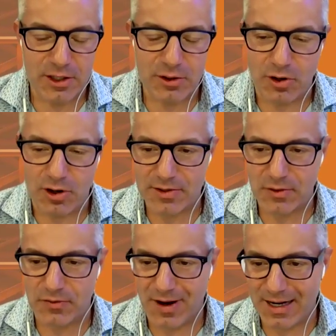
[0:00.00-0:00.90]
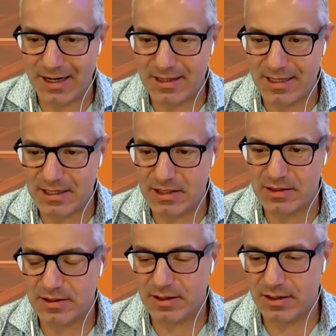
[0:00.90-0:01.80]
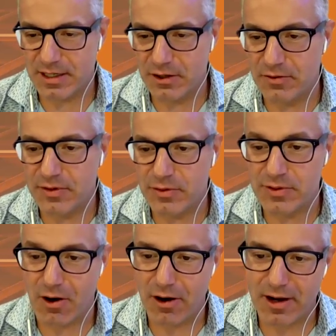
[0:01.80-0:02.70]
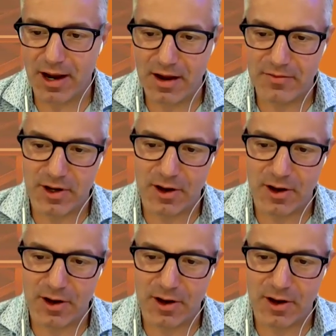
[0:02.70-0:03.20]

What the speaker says: You can also find these interviews archived